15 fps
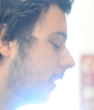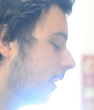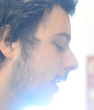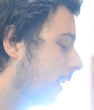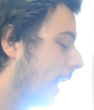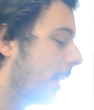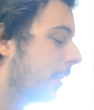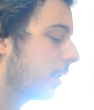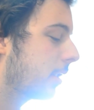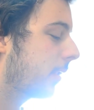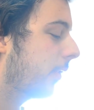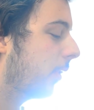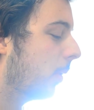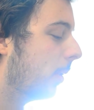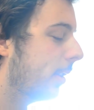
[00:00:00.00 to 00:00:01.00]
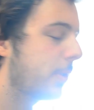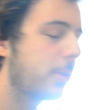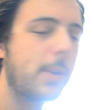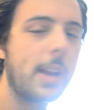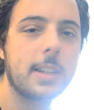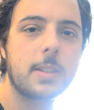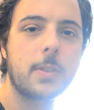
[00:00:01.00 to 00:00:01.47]
allows for
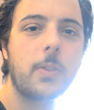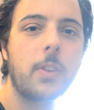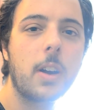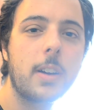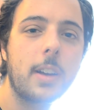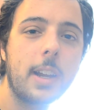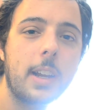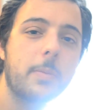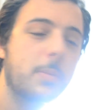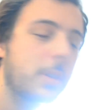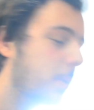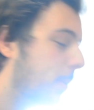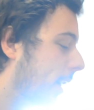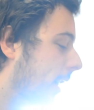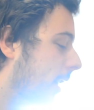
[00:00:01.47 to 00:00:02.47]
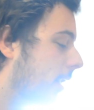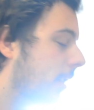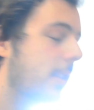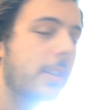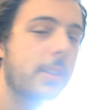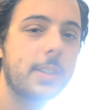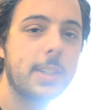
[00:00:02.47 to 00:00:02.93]
transferring between
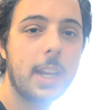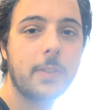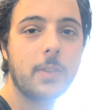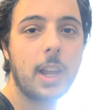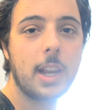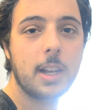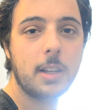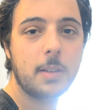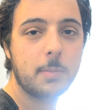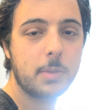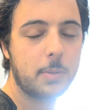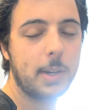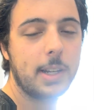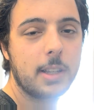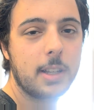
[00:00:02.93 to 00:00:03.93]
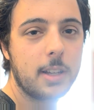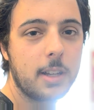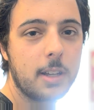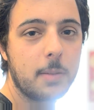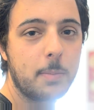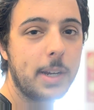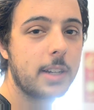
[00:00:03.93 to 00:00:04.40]
your save data, between
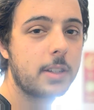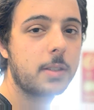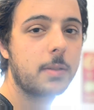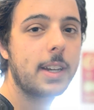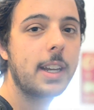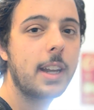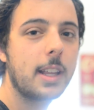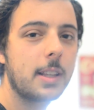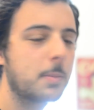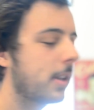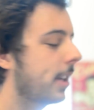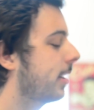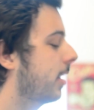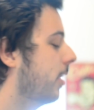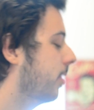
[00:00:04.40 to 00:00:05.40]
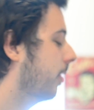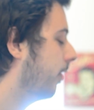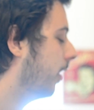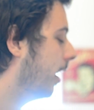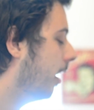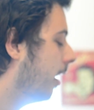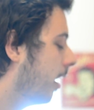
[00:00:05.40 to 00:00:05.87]
the PS3 and the PlayStation Vita.